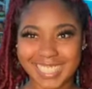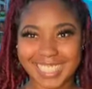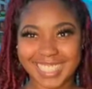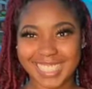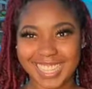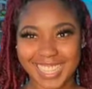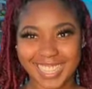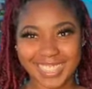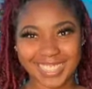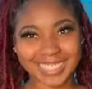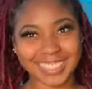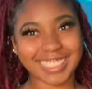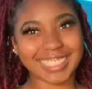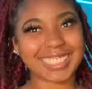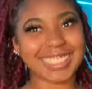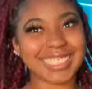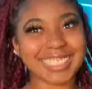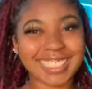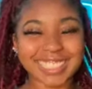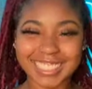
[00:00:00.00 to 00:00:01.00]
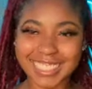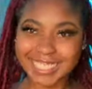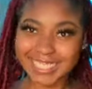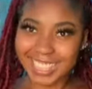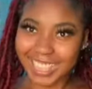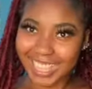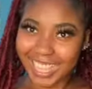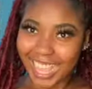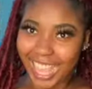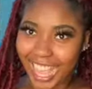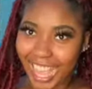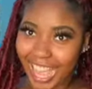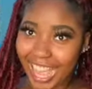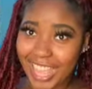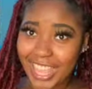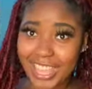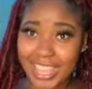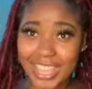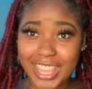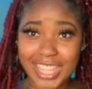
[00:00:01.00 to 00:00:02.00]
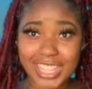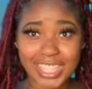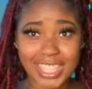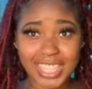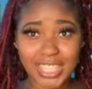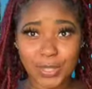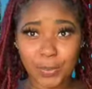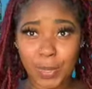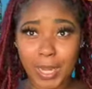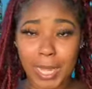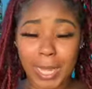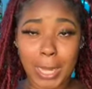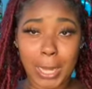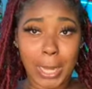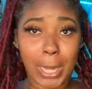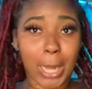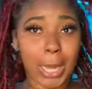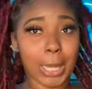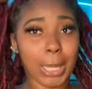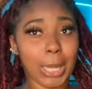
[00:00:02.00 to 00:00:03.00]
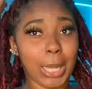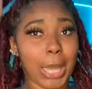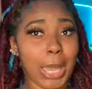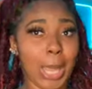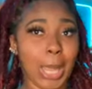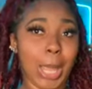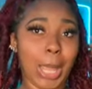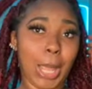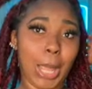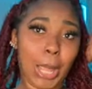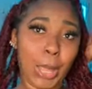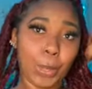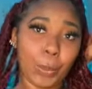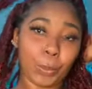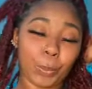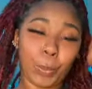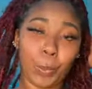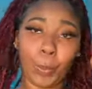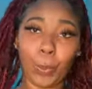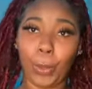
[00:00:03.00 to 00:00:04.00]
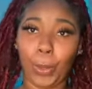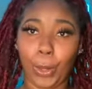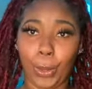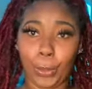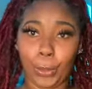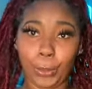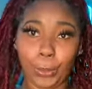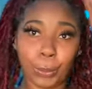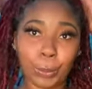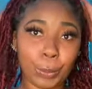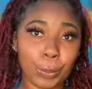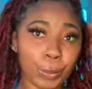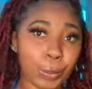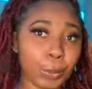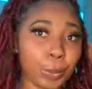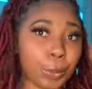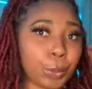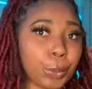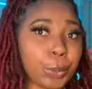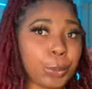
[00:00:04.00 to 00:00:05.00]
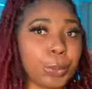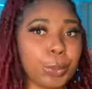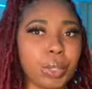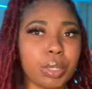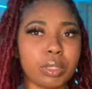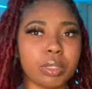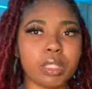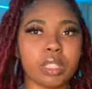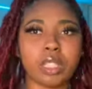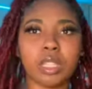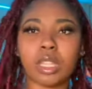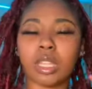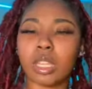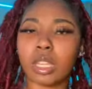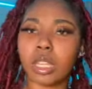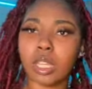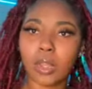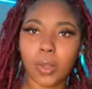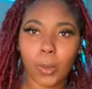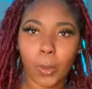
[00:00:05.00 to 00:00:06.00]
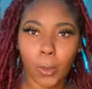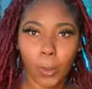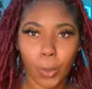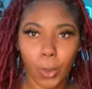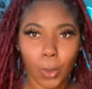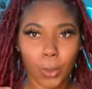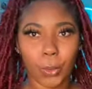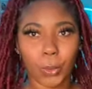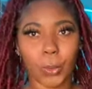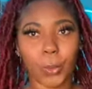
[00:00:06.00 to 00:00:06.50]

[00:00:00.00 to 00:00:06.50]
So, this is what it looked like. Oh, wait, yeah. Oh.